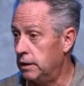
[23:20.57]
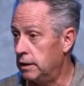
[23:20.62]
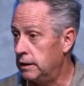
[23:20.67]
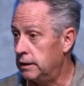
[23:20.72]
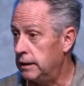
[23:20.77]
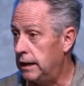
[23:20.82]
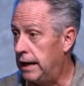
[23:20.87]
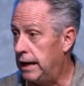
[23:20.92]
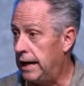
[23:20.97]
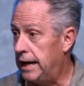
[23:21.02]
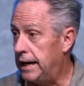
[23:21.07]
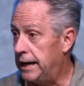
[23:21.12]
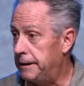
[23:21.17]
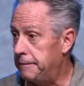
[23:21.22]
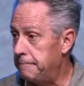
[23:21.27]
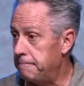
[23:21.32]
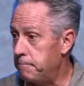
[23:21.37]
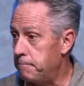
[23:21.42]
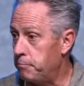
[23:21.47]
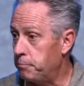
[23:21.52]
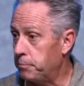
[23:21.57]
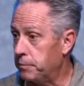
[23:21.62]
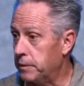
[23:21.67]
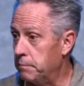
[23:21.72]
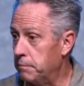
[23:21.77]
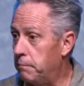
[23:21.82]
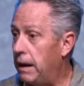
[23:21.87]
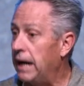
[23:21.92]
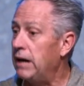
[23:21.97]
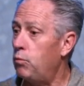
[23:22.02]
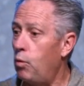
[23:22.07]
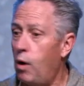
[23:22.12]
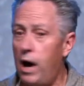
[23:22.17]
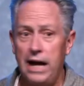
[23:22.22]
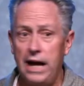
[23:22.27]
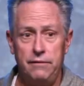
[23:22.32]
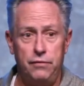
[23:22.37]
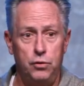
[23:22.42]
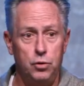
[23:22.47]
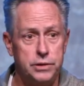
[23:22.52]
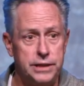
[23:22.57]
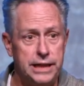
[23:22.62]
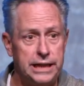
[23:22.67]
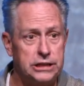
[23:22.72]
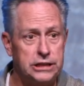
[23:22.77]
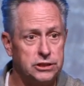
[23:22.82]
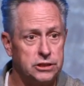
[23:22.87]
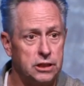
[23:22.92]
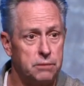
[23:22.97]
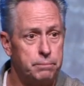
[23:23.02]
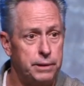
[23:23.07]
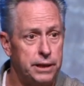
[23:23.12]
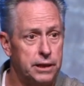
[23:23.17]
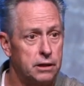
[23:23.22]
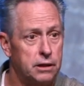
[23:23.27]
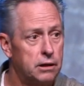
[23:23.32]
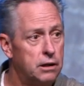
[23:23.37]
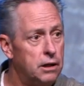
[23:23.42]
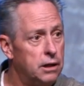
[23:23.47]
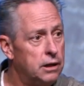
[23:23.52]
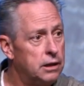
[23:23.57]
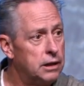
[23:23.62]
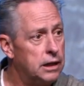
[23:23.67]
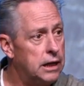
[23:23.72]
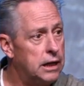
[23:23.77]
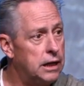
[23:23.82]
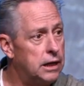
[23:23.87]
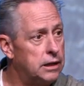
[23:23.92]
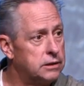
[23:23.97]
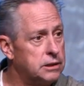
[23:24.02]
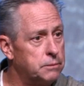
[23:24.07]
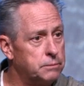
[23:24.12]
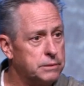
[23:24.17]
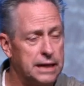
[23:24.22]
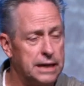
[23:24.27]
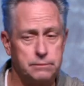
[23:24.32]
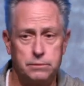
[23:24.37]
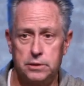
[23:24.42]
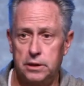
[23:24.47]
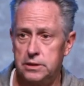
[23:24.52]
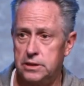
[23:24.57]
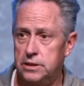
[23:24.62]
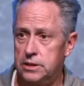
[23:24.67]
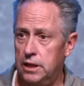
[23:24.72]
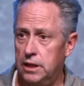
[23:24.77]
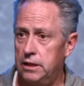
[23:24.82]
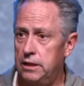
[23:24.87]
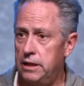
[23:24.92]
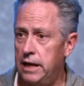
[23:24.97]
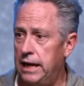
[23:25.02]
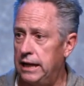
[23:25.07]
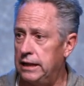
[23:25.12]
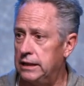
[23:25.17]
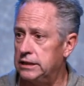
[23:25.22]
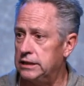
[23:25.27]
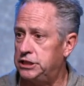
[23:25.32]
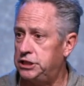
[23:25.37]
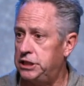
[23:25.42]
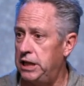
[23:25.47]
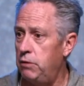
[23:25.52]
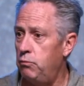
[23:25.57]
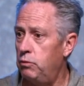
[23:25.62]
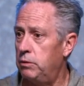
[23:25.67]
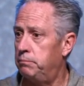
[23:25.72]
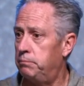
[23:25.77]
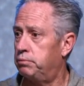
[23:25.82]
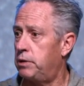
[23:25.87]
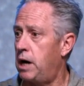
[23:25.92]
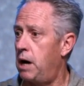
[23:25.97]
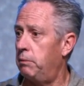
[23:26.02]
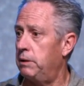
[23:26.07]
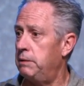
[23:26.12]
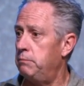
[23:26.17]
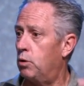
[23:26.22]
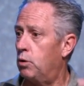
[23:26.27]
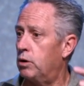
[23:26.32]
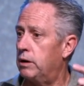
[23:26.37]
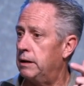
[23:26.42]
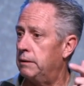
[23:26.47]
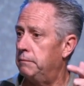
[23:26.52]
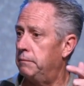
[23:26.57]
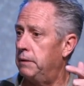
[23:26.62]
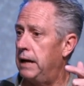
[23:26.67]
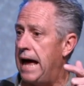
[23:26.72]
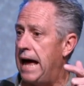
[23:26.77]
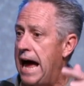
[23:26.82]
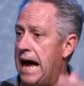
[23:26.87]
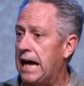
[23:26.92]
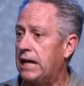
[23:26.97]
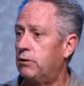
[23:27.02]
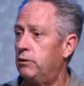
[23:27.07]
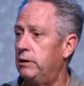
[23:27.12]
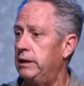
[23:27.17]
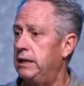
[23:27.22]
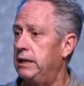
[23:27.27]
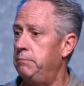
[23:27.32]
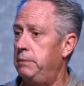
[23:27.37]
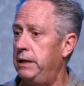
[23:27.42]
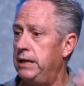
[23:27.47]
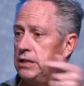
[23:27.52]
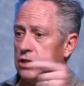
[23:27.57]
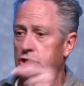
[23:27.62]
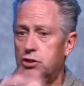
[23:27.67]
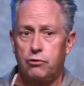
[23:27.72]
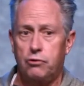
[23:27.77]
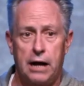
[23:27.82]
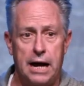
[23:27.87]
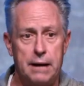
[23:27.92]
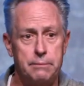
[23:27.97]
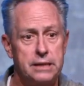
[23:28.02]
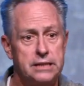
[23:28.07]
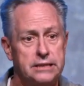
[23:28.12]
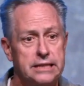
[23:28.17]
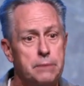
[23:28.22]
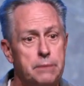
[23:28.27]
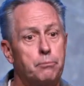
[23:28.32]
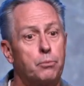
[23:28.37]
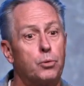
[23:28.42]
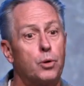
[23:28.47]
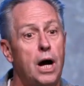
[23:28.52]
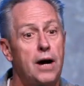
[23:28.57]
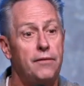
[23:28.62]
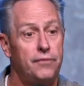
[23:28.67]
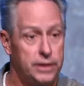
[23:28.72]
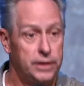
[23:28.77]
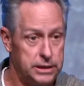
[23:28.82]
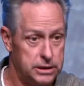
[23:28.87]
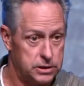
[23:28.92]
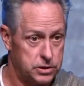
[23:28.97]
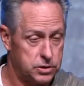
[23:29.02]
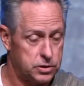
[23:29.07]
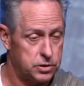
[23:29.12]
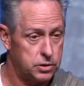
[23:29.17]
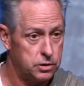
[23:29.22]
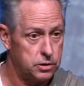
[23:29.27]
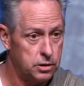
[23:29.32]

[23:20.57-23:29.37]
Uh, my wife, who teaches up here uh, sometimes on Sunday, she would probably more accurately be described as a prophetess.